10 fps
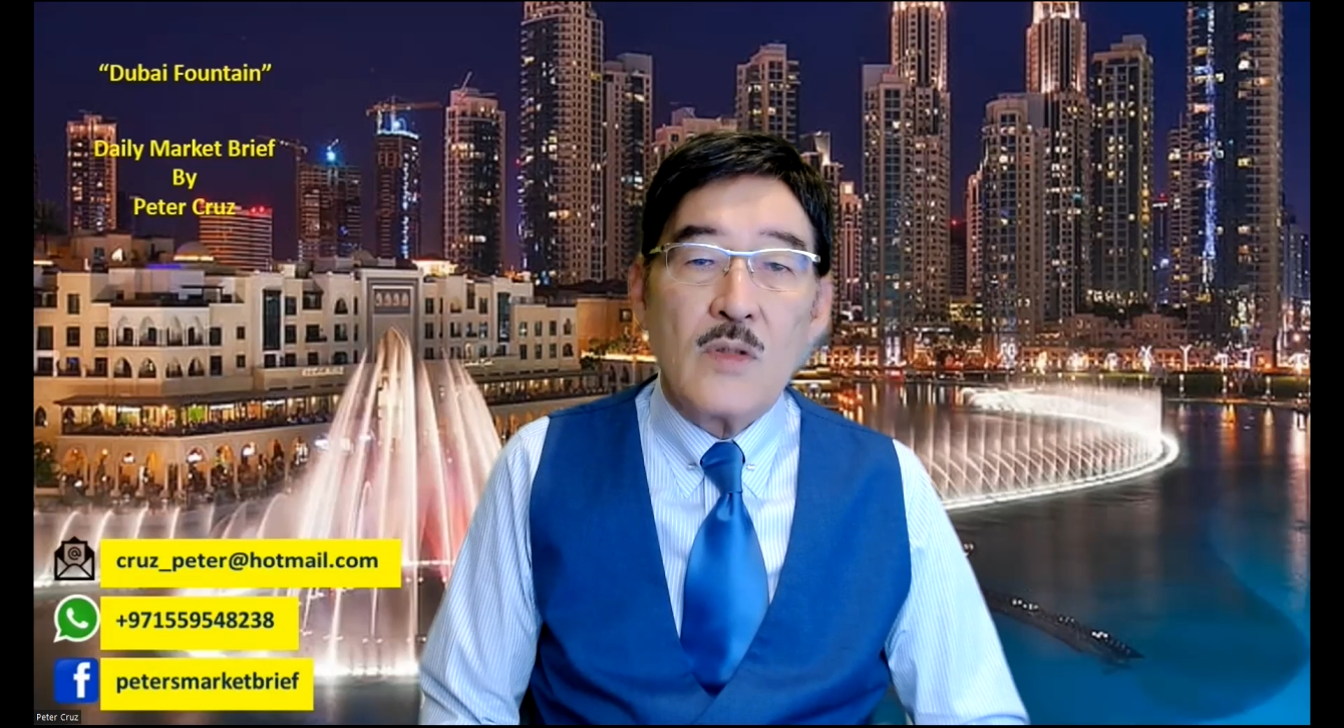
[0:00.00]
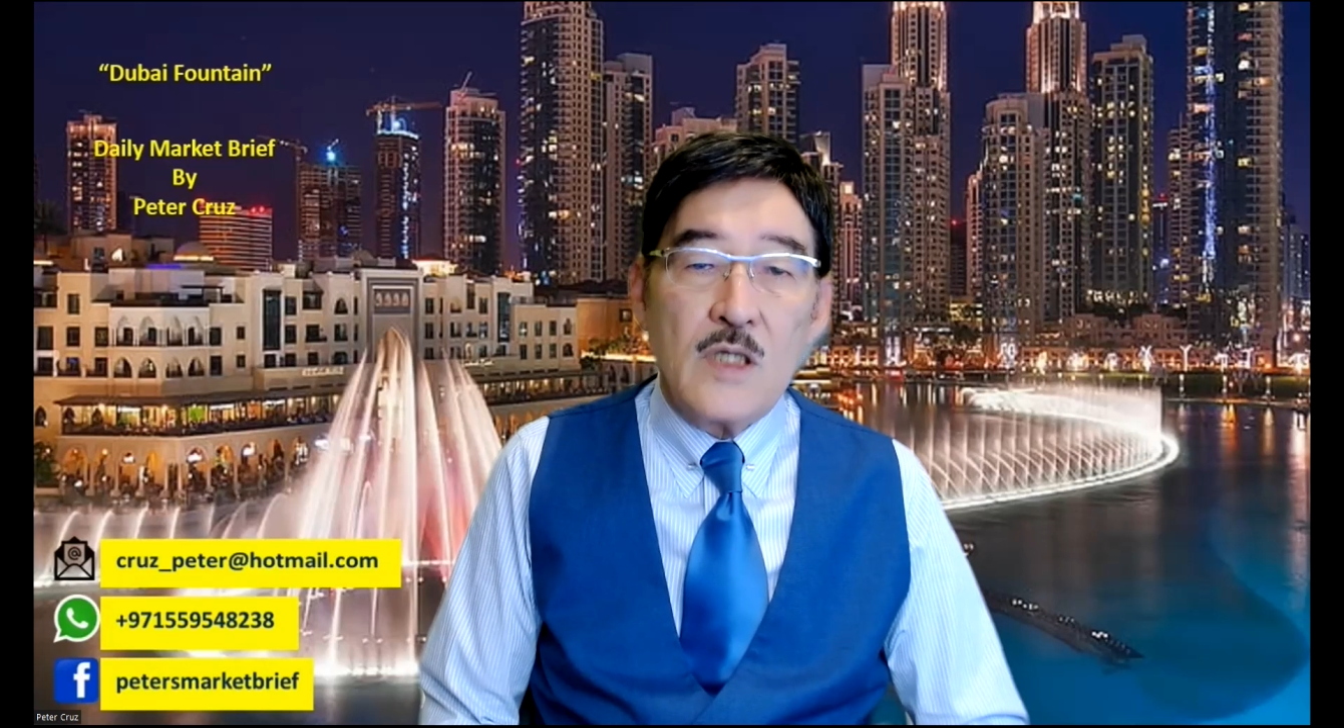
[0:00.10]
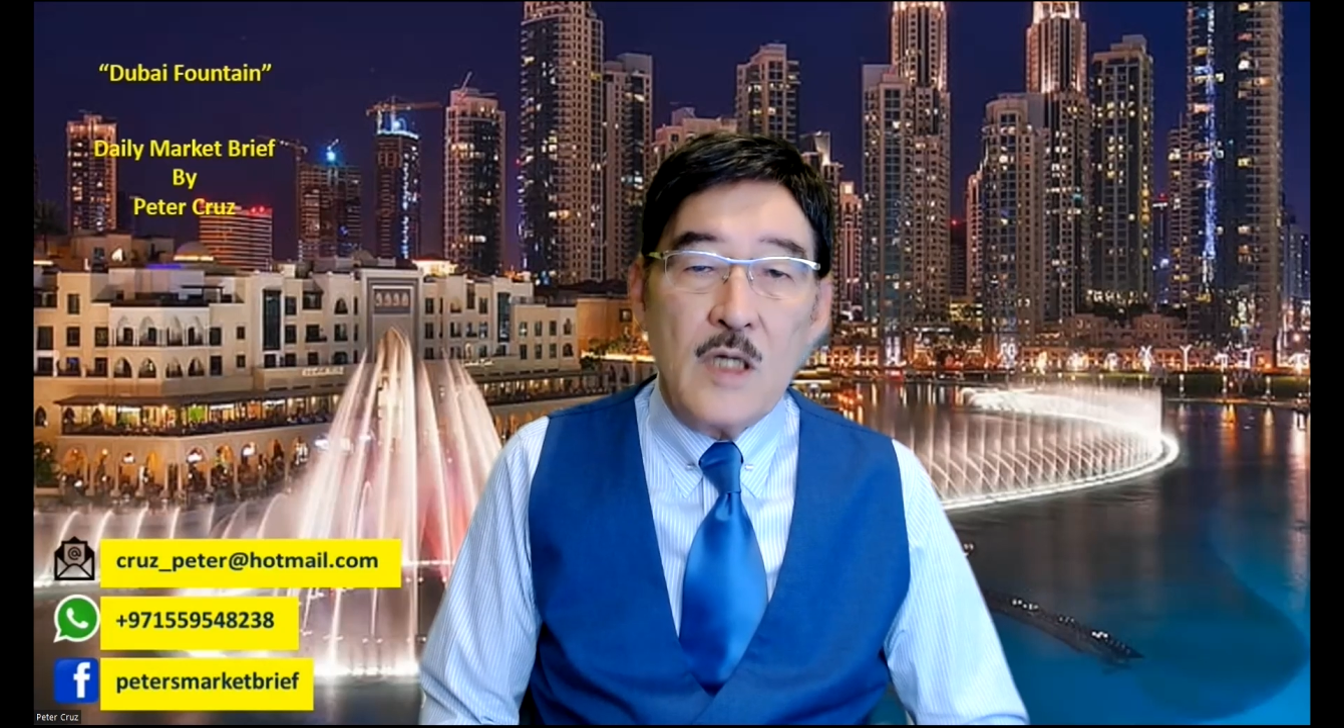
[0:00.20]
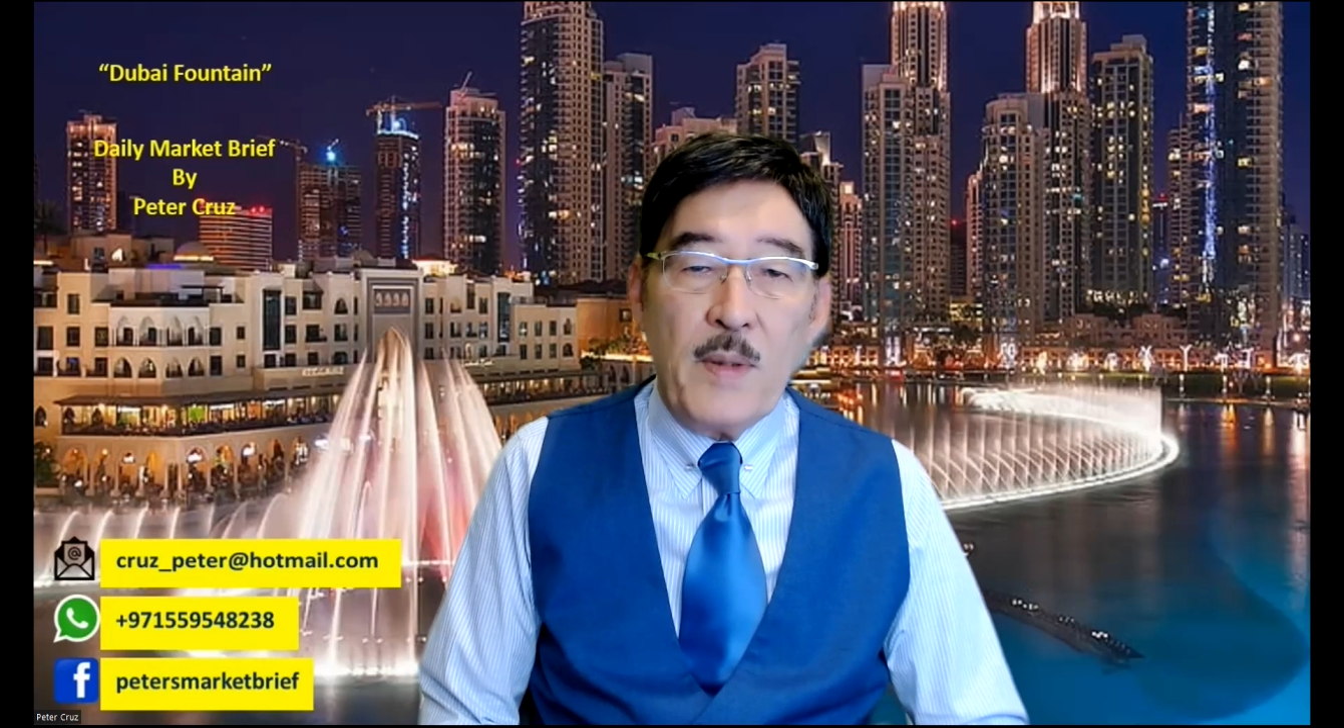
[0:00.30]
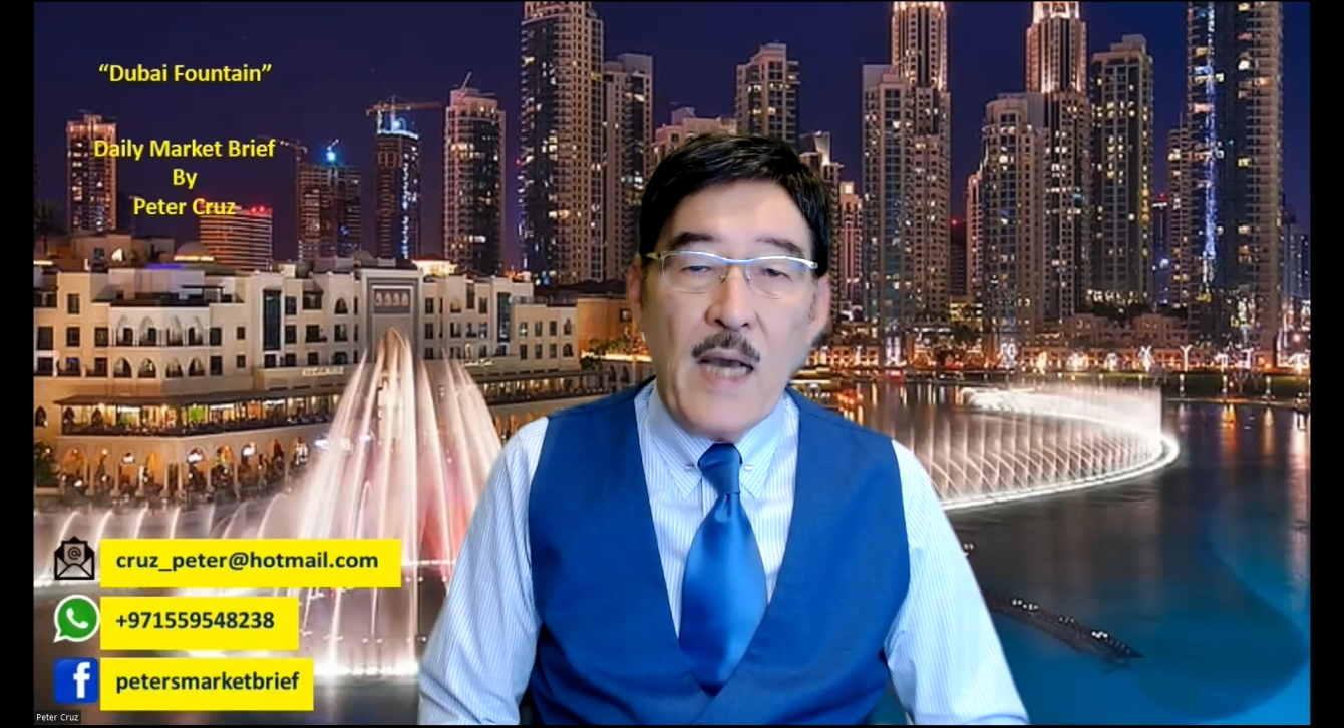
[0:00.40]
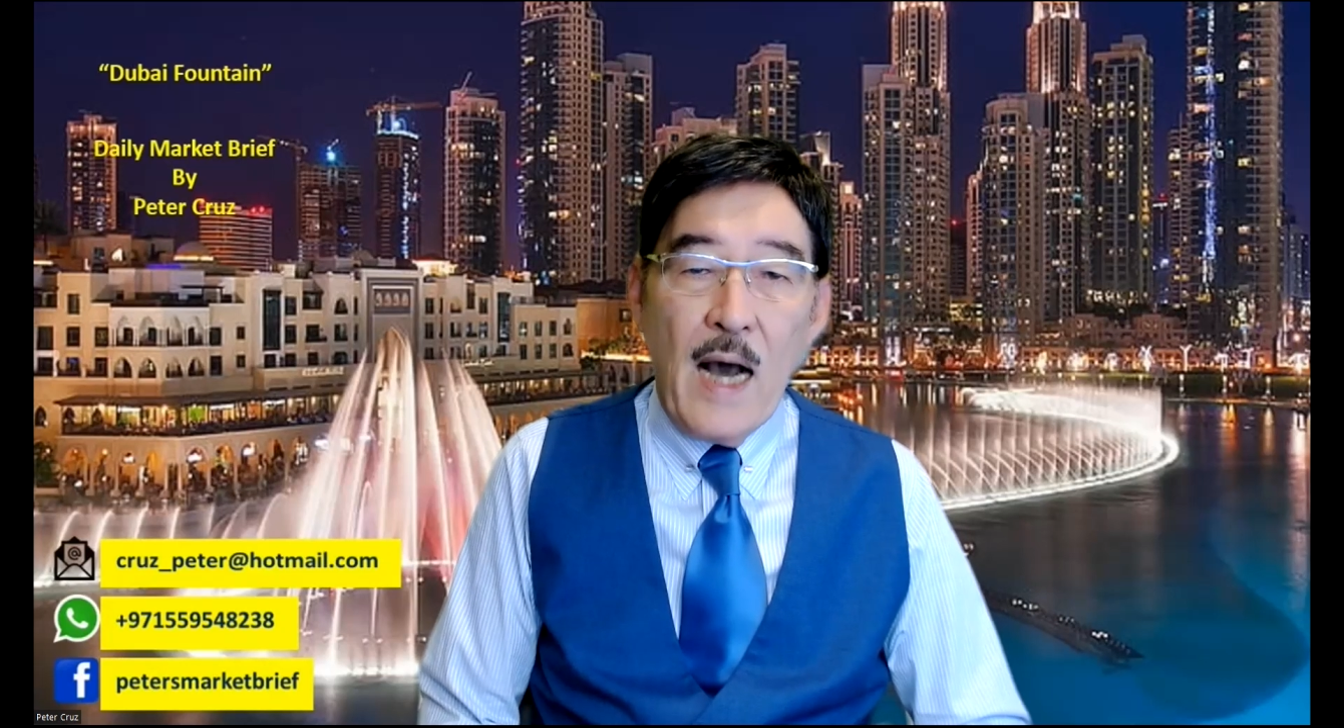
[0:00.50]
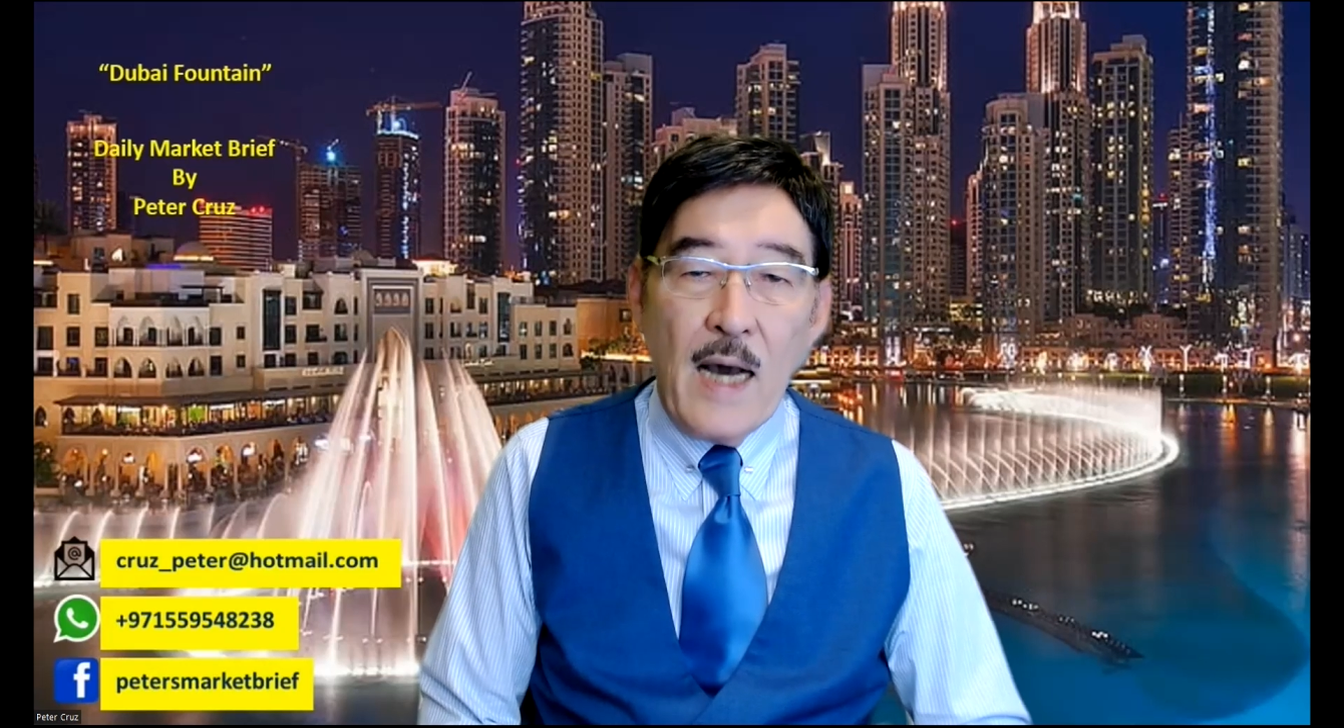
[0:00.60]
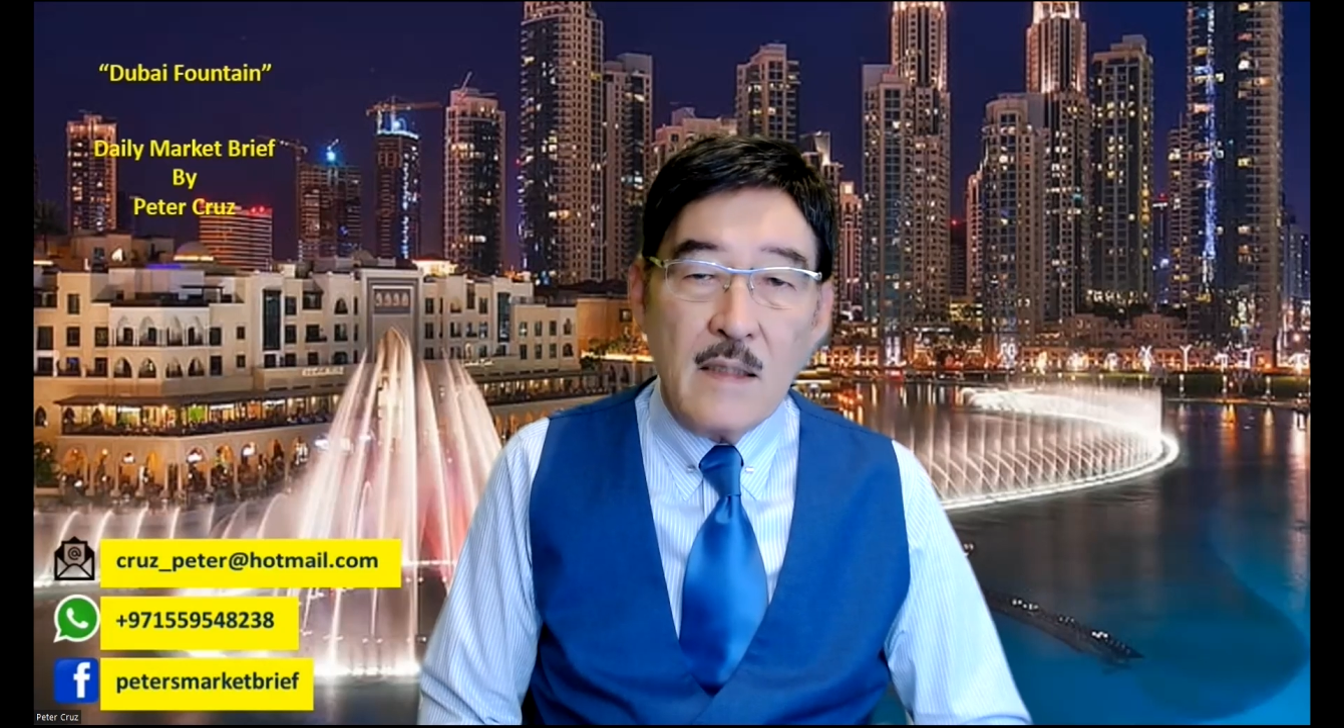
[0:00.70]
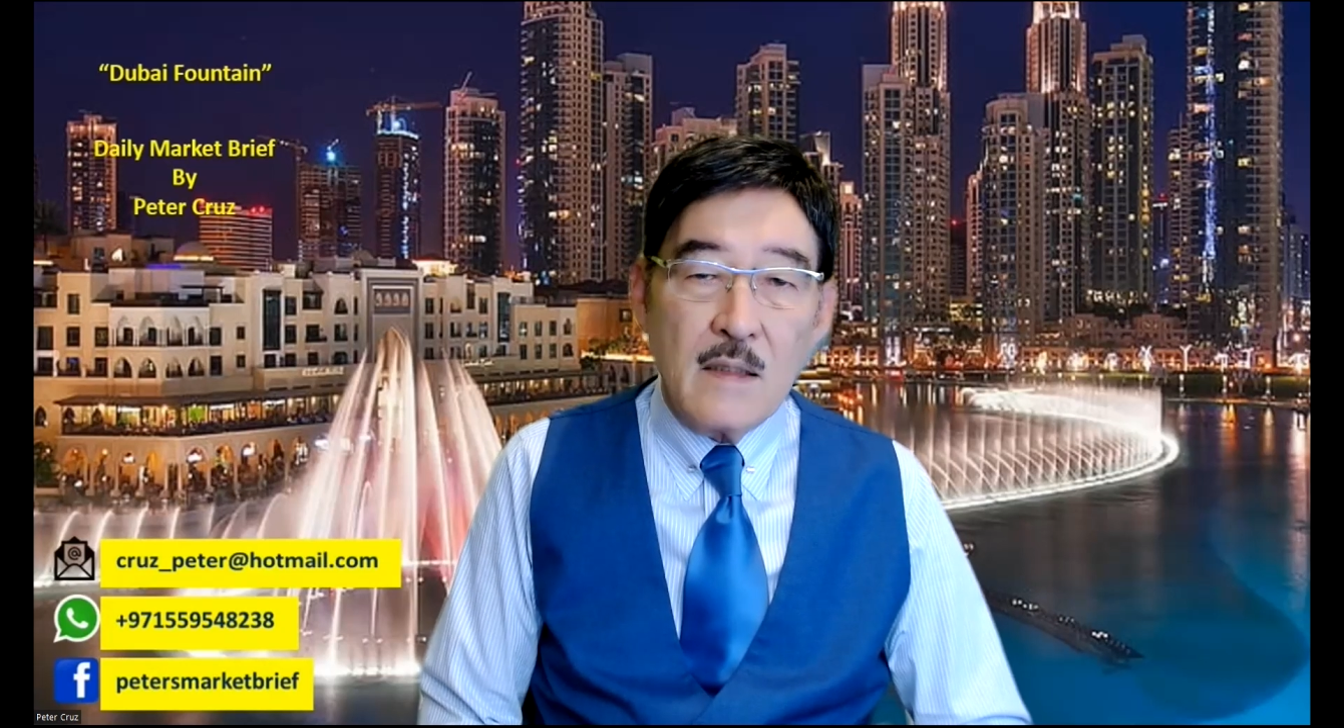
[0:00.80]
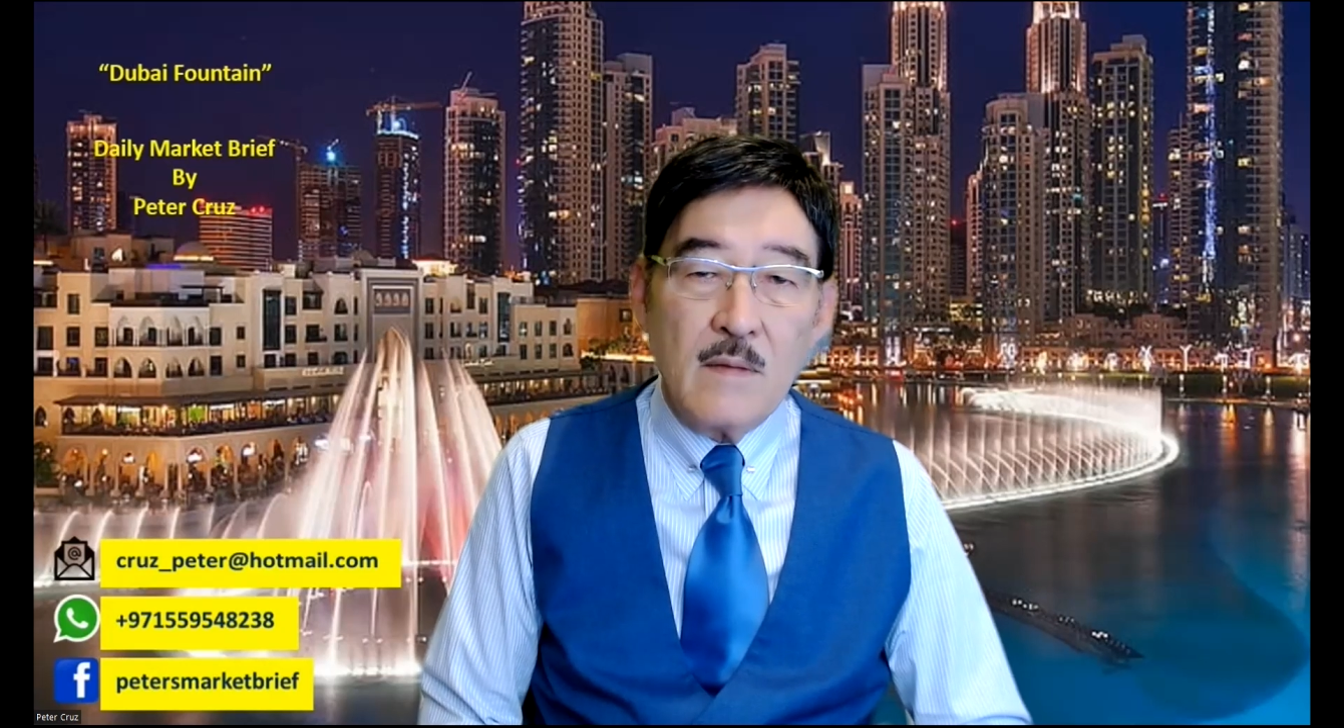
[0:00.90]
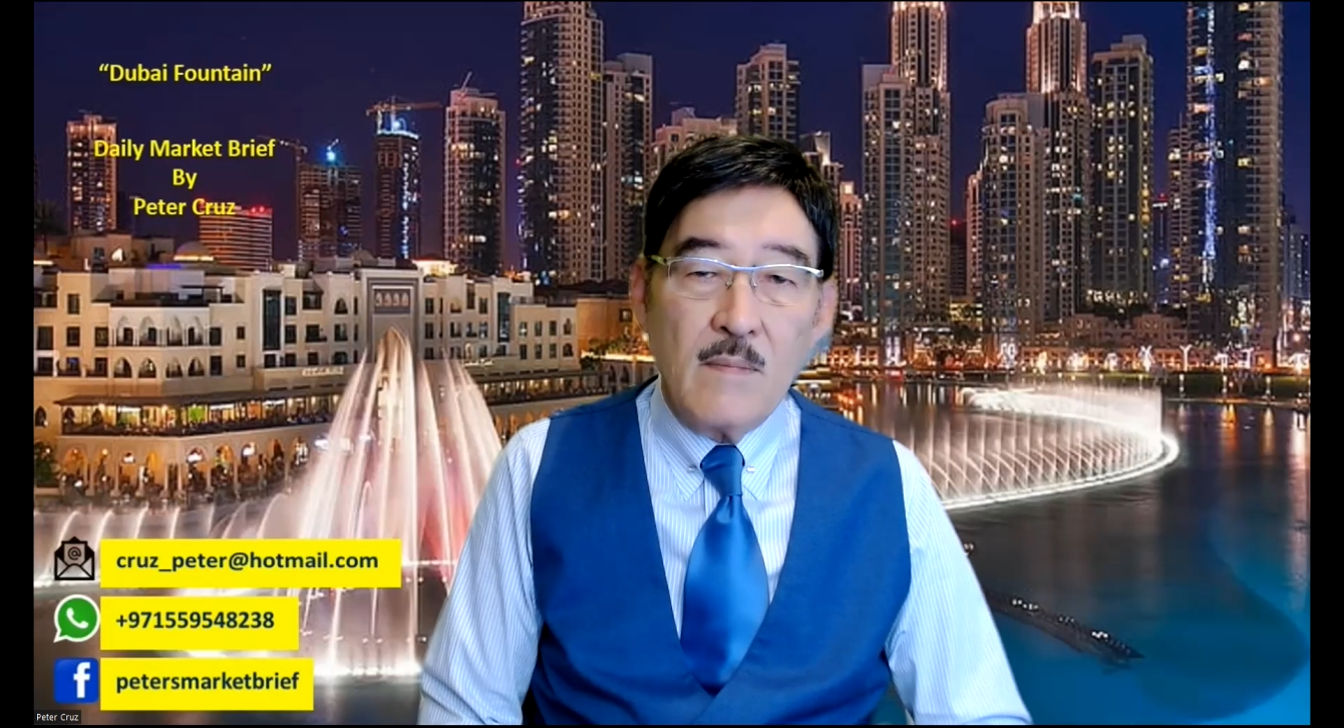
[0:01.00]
CPIs,